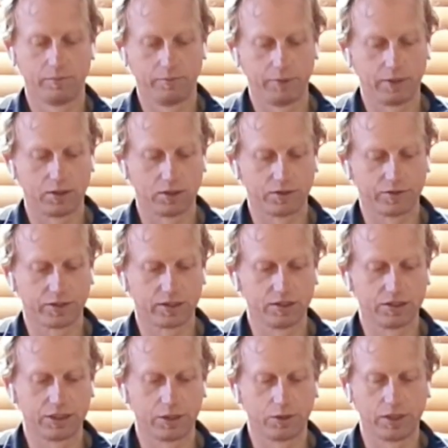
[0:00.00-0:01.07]
because for
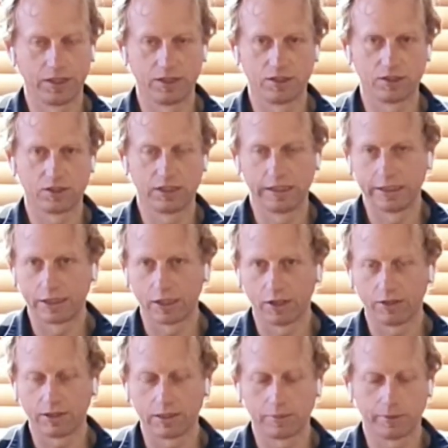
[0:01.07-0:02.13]
concealed hinges you need to go
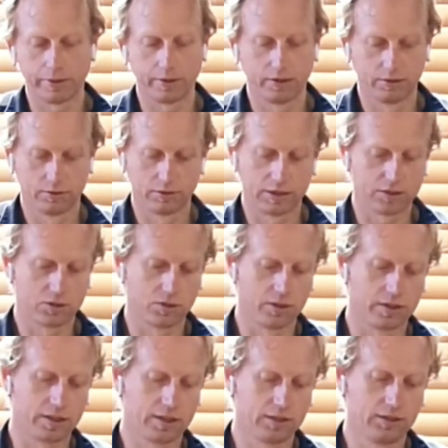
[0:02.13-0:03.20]
deeper, that sort
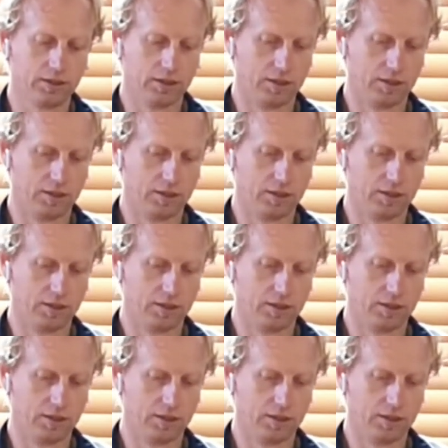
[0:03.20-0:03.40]
of thing.